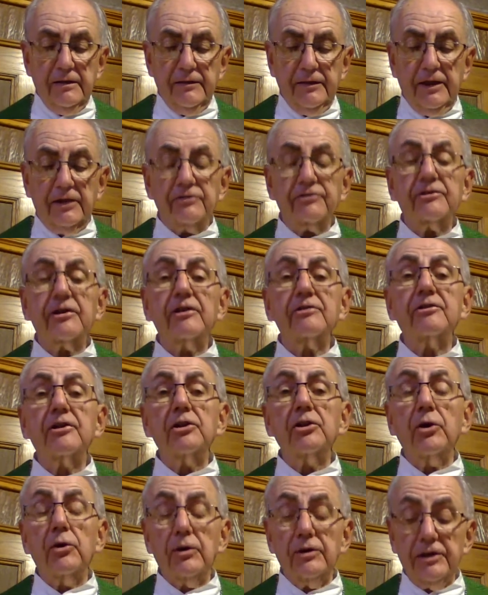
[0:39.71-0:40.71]
Thus says the
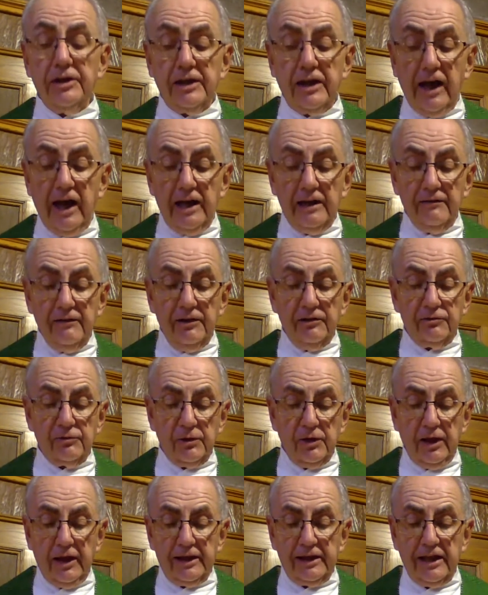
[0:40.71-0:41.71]
Lord, the God of
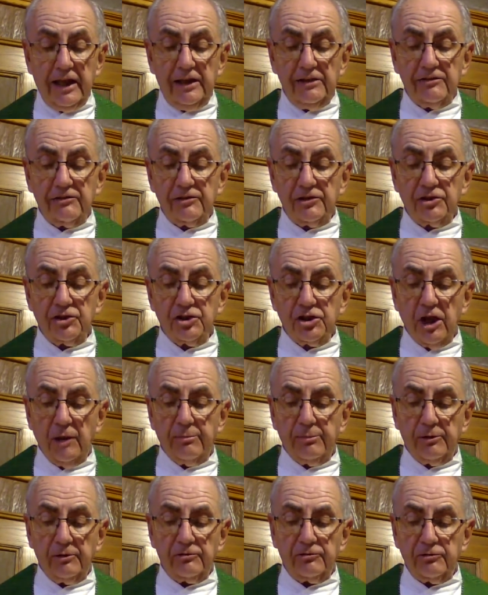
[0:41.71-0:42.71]
Israel, against the
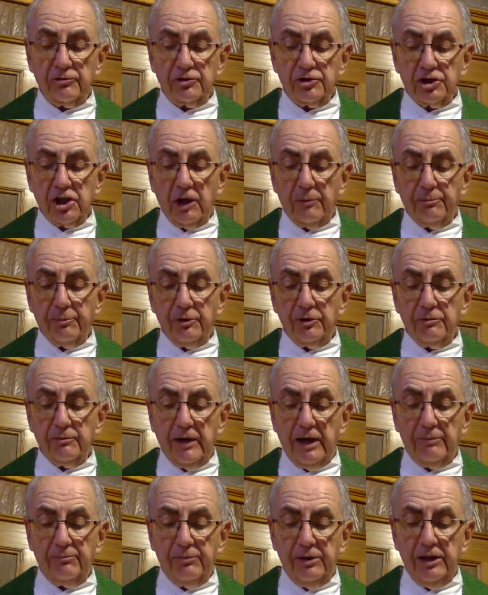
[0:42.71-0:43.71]
shepherds who shepherd
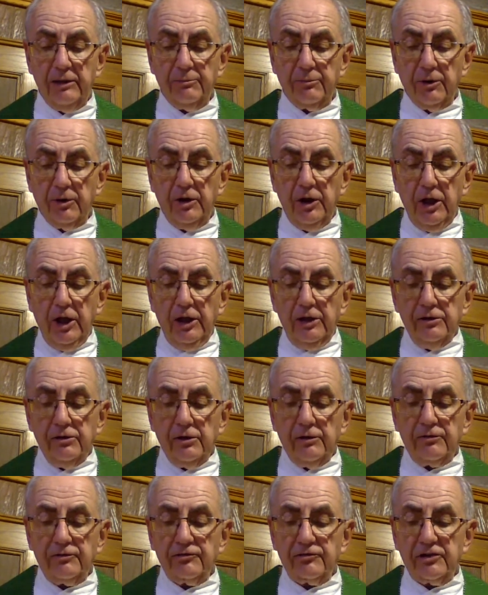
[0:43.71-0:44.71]
my people,
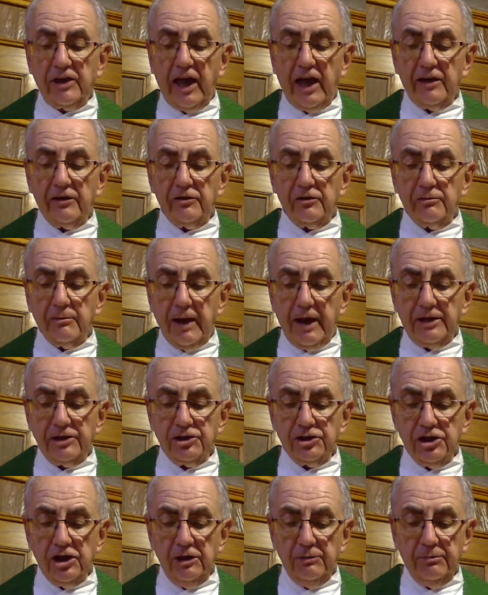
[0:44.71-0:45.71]
you have scattered my
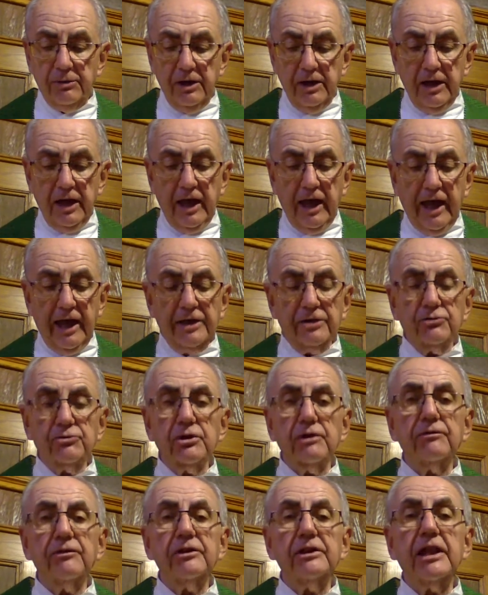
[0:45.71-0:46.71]
sheep and
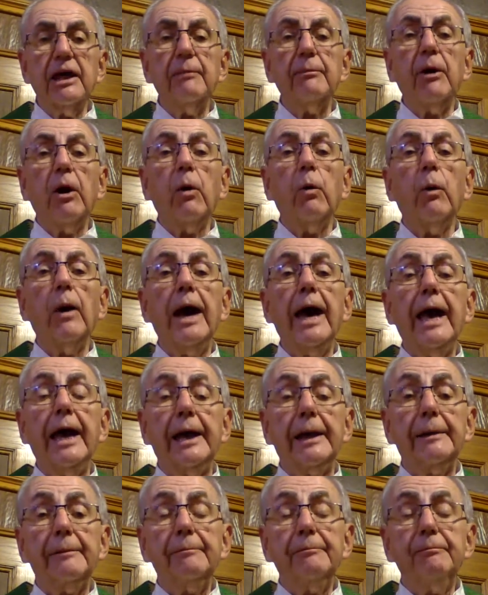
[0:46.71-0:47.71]
driven them
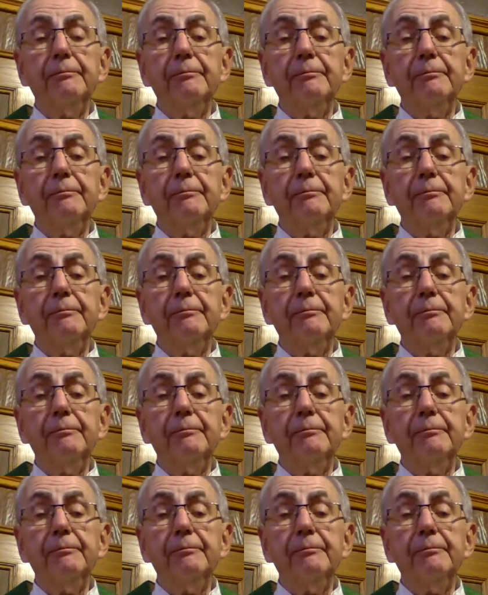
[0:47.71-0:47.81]
away.